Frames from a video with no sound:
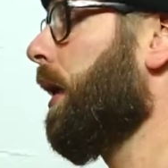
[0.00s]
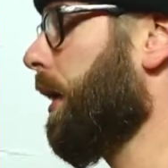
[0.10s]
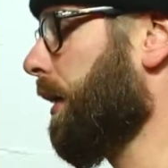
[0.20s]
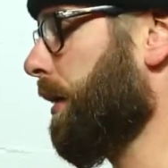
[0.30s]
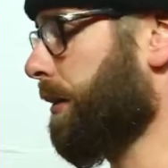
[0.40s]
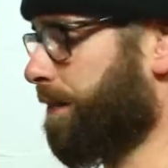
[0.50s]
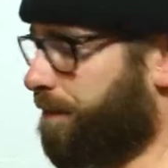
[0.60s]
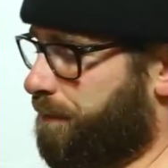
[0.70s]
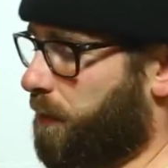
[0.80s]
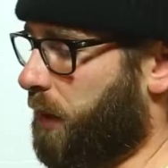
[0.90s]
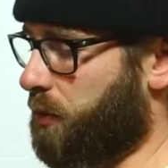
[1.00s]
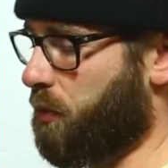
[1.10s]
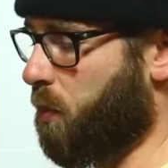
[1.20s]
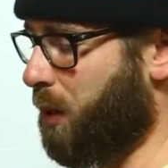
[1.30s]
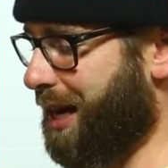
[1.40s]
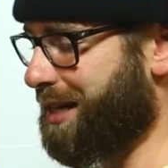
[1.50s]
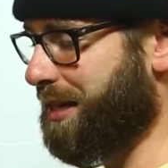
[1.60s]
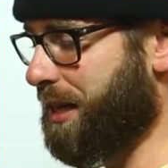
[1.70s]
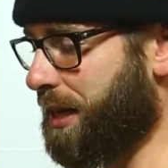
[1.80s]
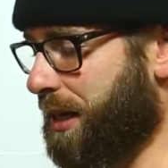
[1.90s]
So what I
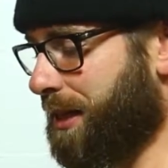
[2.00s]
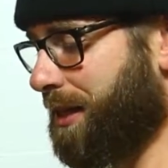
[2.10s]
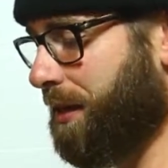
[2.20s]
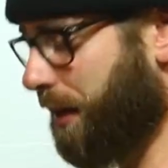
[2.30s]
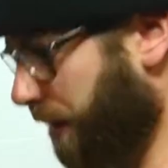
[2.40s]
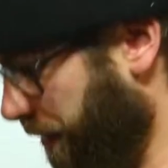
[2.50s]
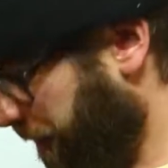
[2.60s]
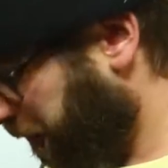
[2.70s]
did instead,